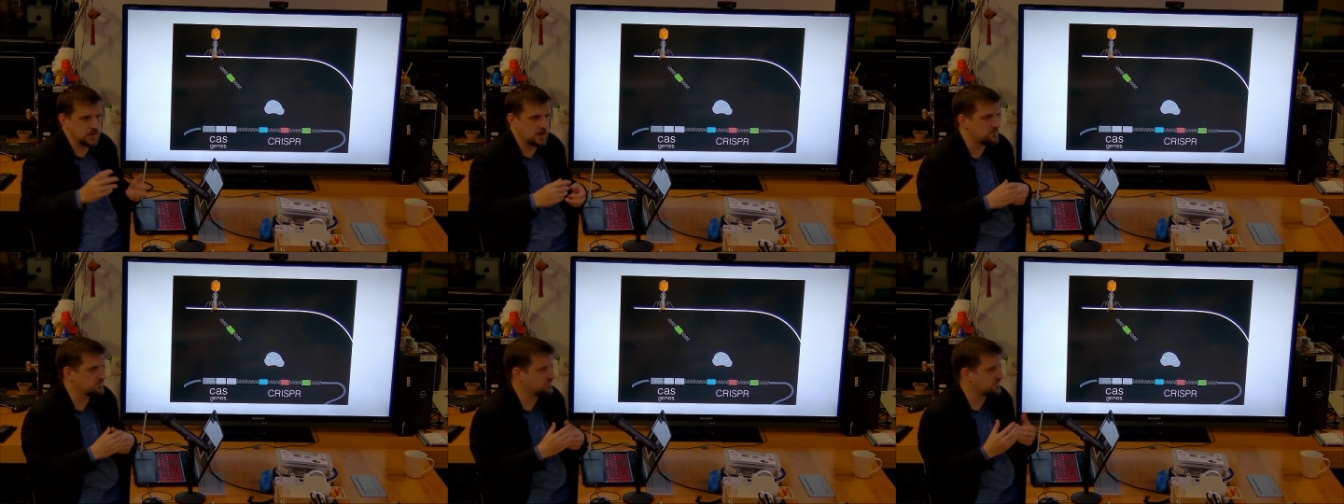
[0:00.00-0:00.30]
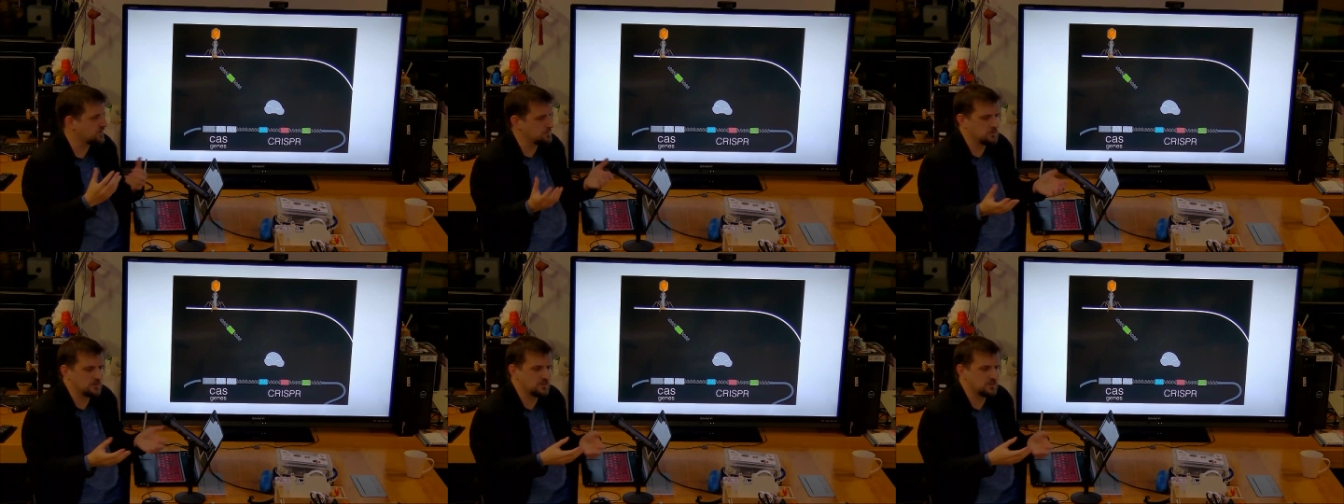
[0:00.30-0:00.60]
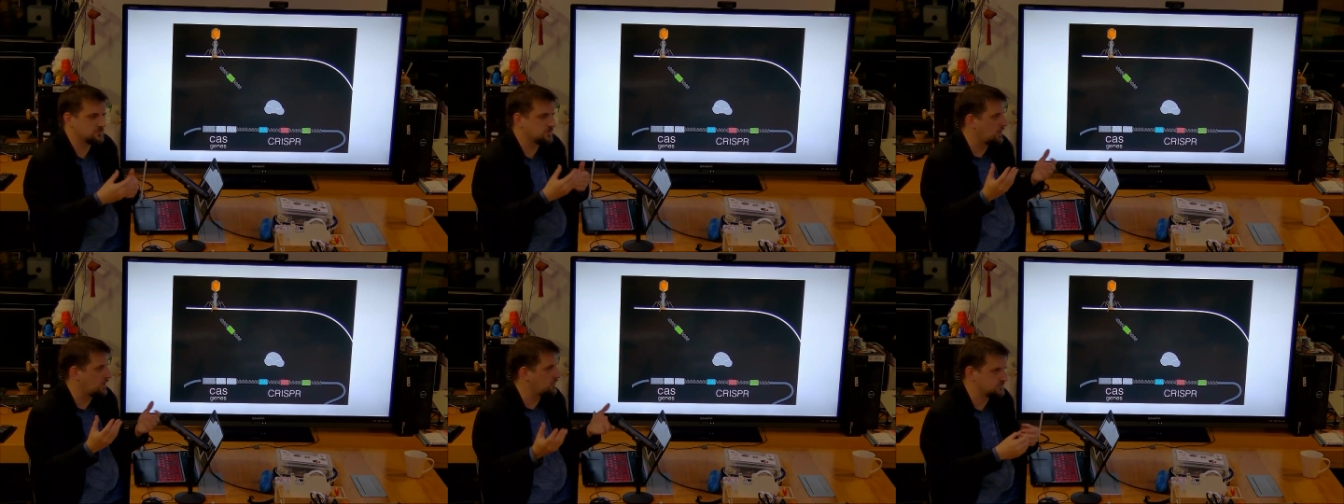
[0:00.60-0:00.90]
and it's always
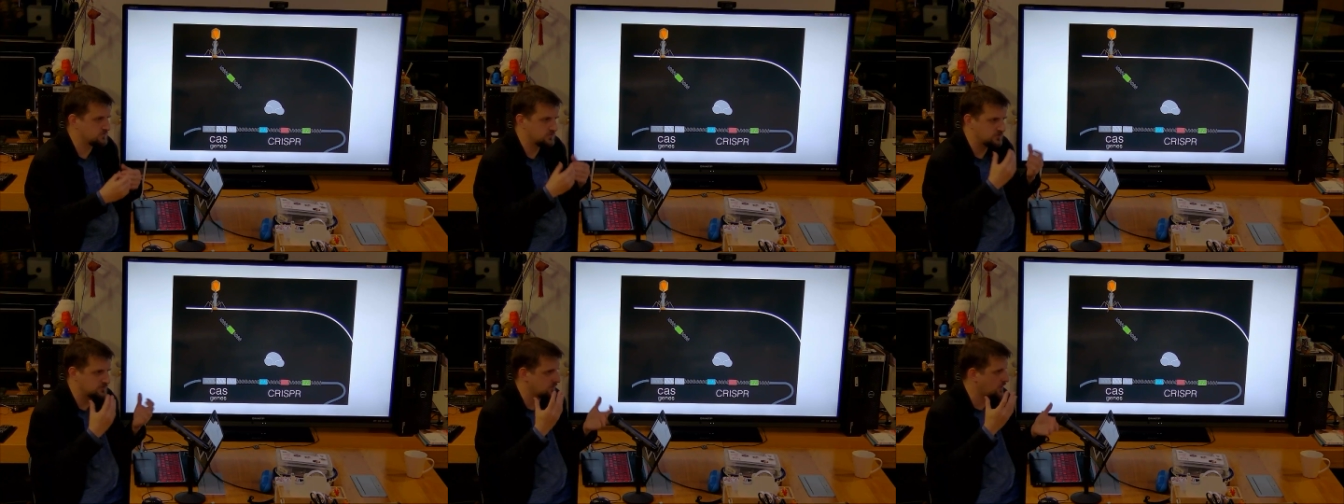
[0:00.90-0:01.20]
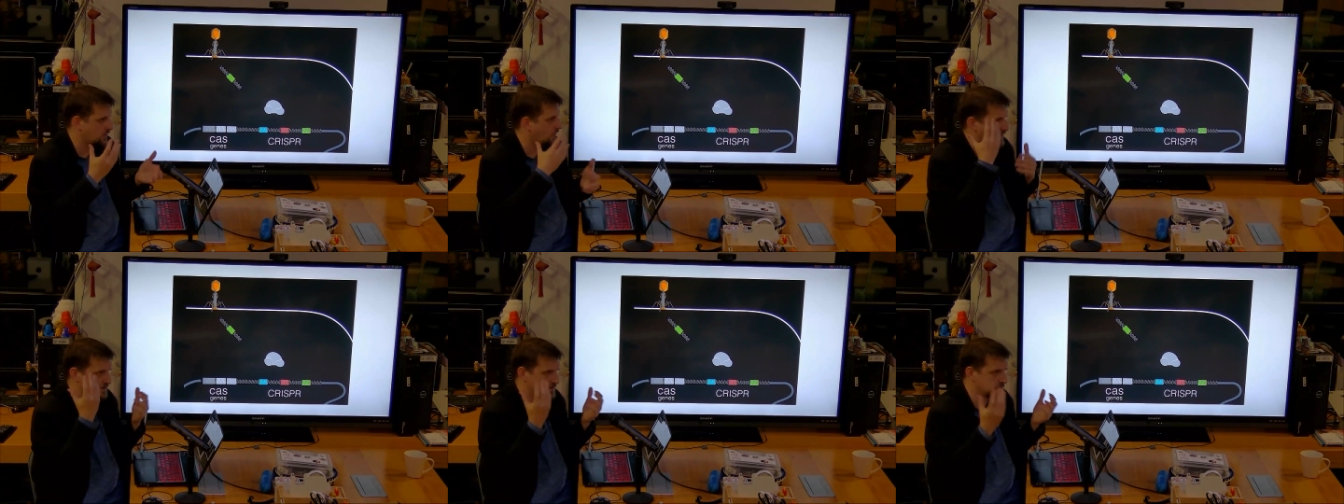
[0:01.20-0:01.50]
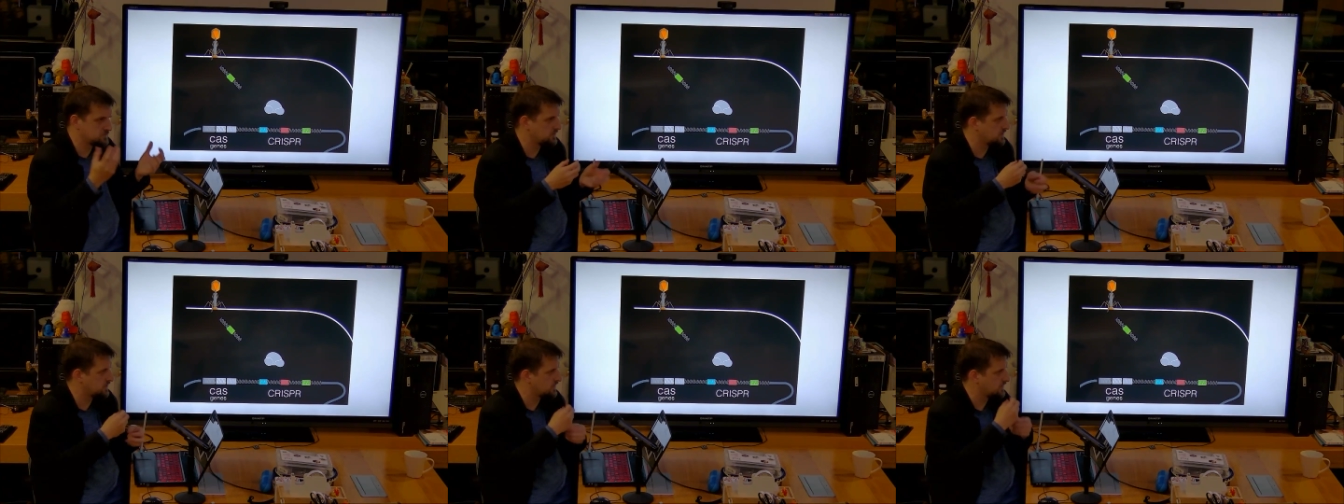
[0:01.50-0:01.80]
this horrible
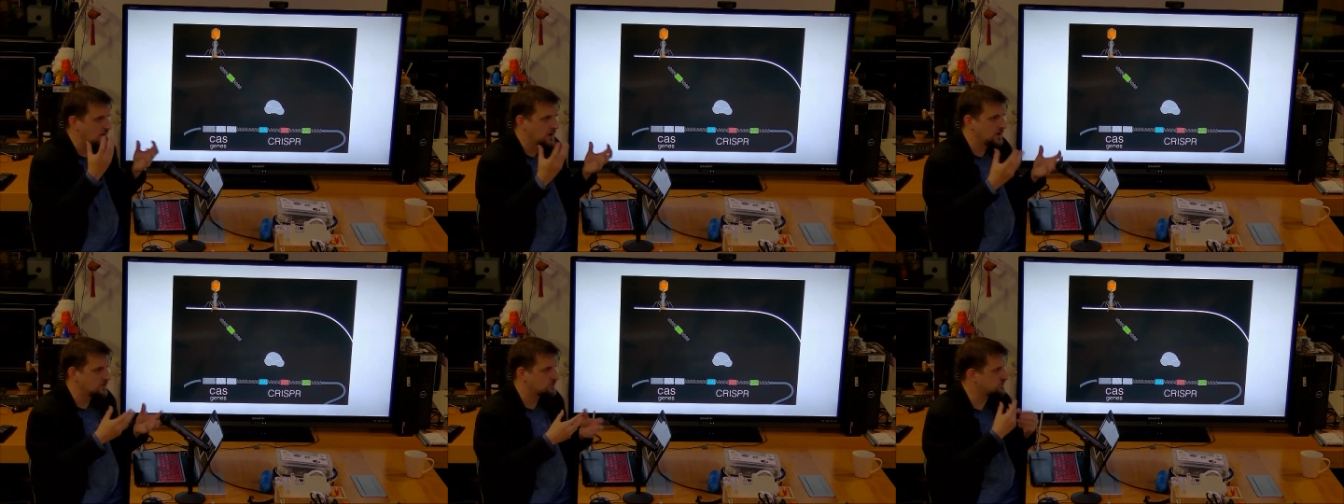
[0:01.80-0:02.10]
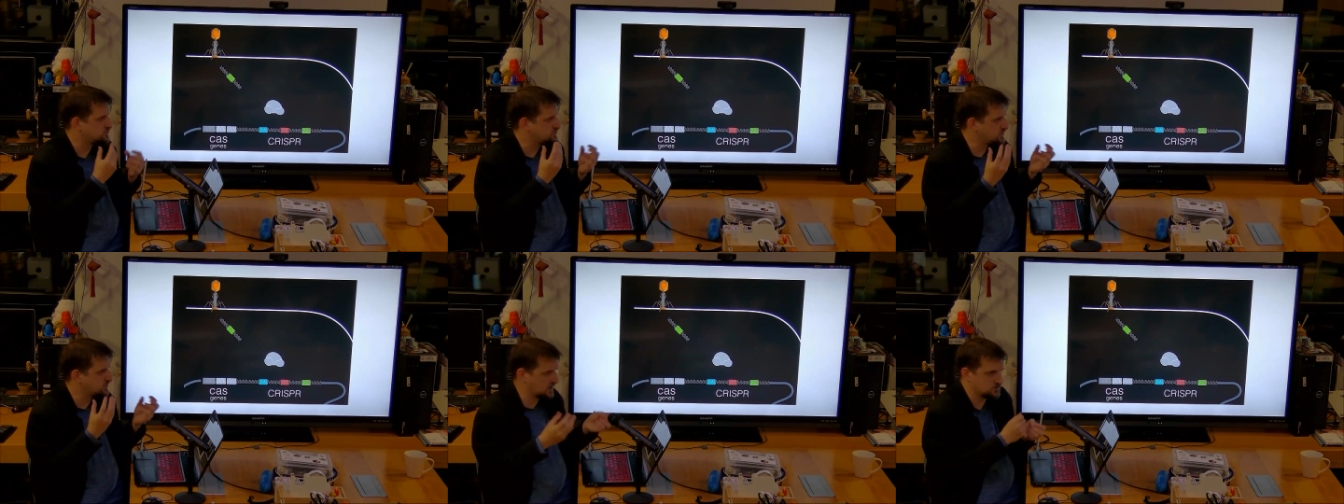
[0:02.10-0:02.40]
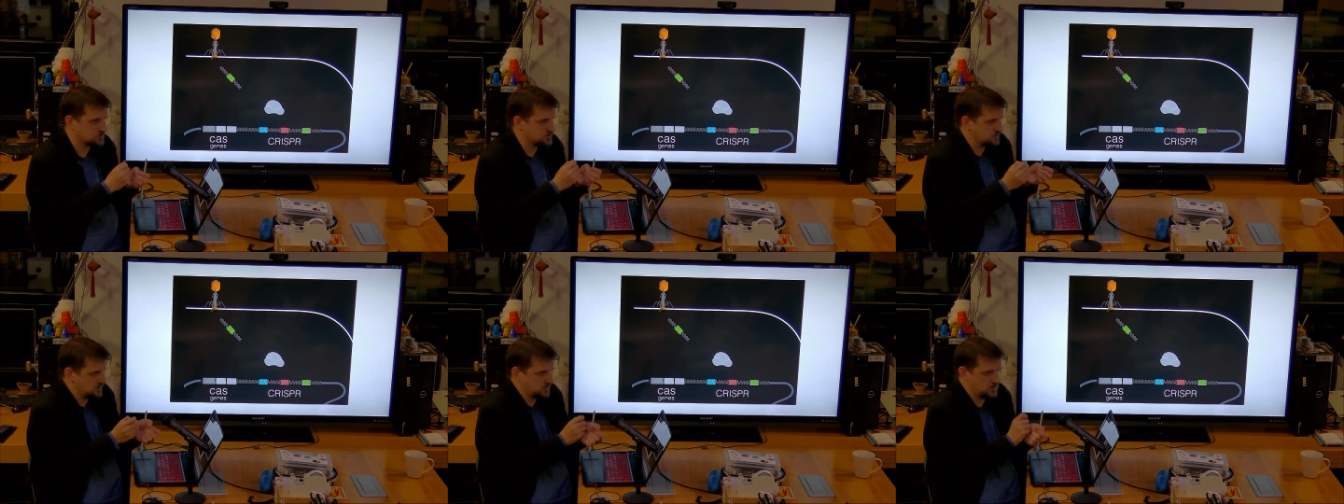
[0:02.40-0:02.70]
trajectory of
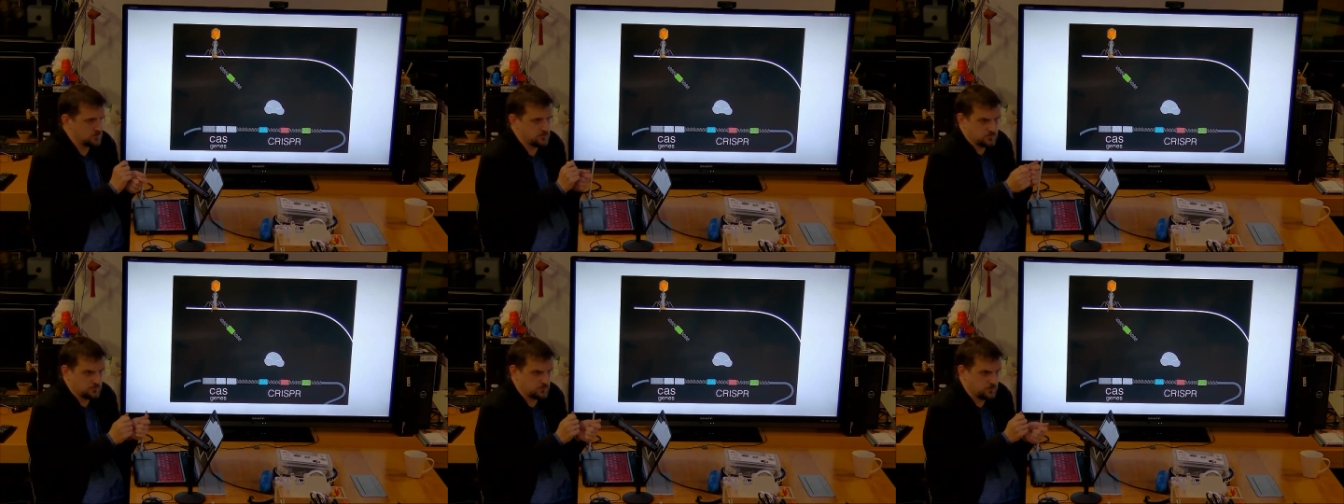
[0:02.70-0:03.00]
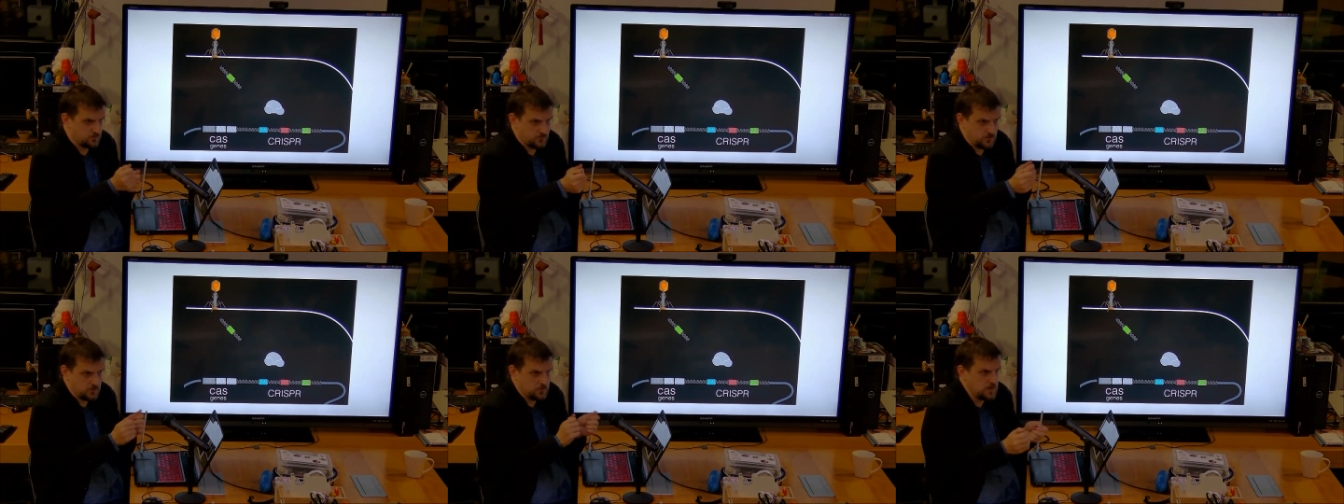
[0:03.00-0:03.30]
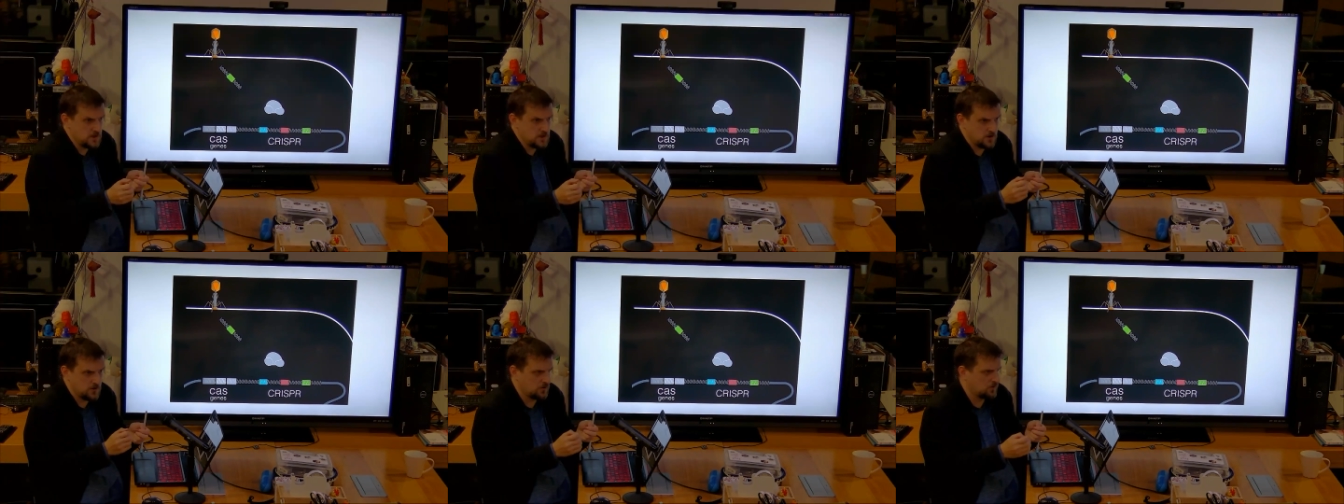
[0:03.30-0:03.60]
a few
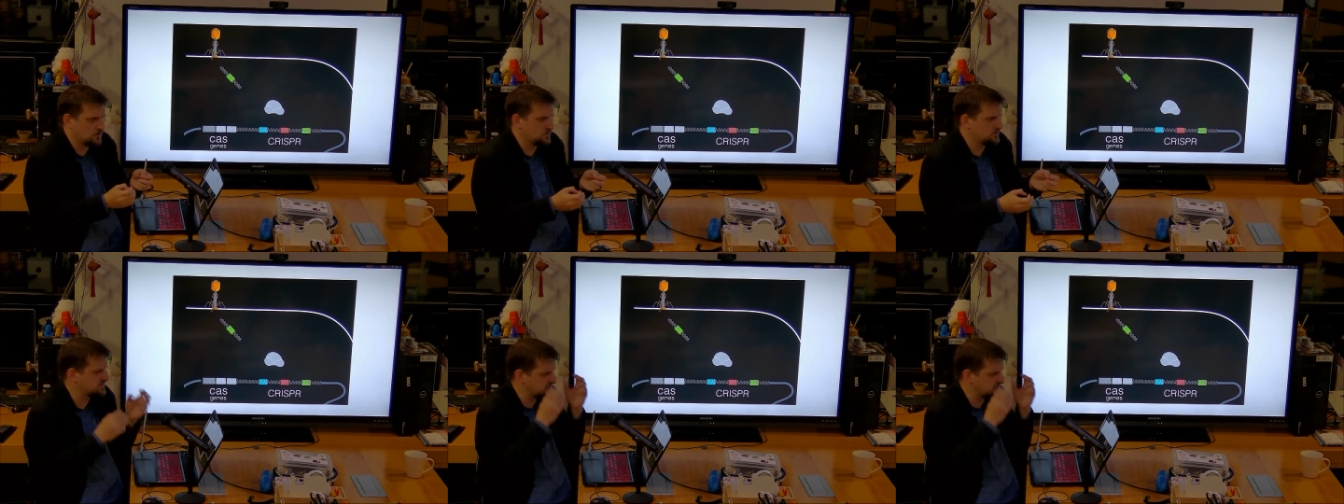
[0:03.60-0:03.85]
egos, and then